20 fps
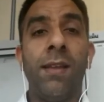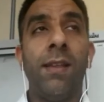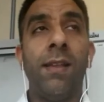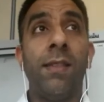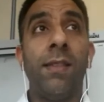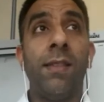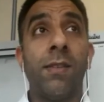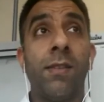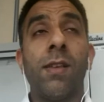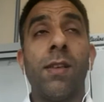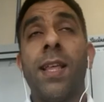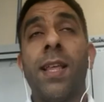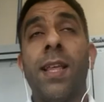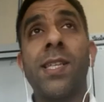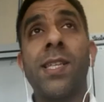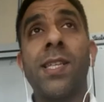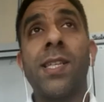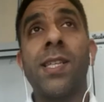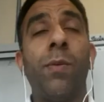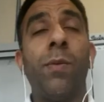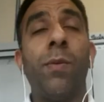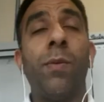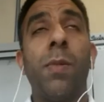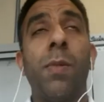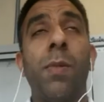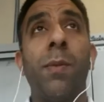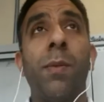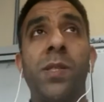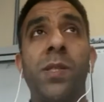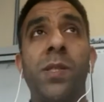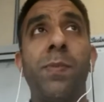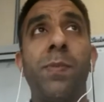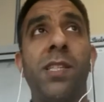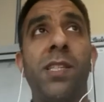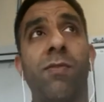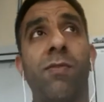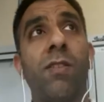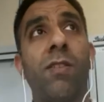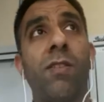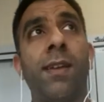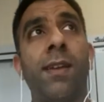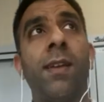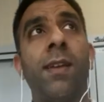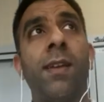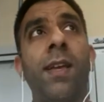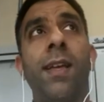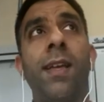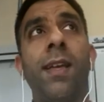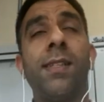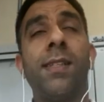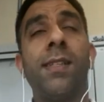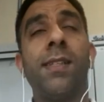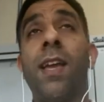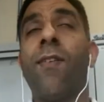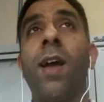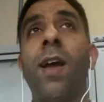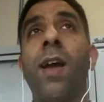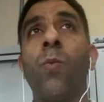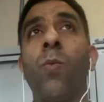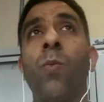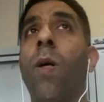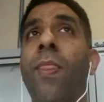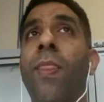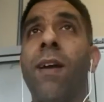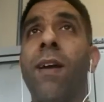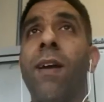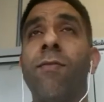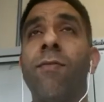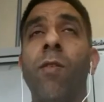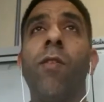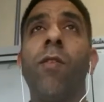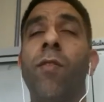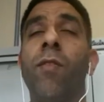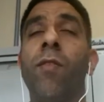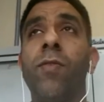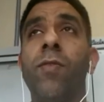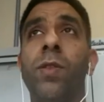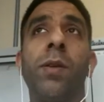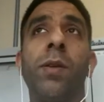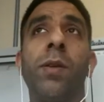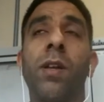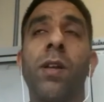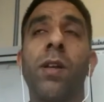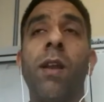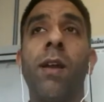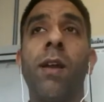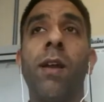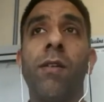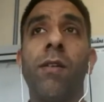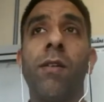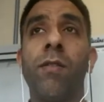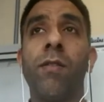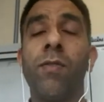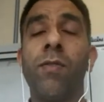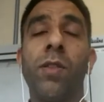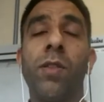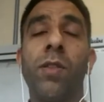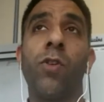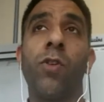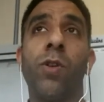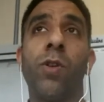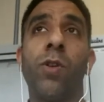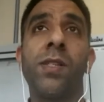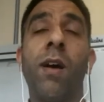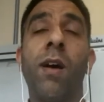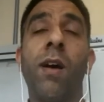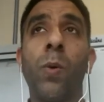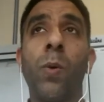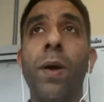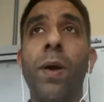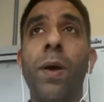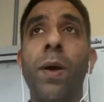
So that's my perspective on it. Is that if I want that for the client, for the groups that I work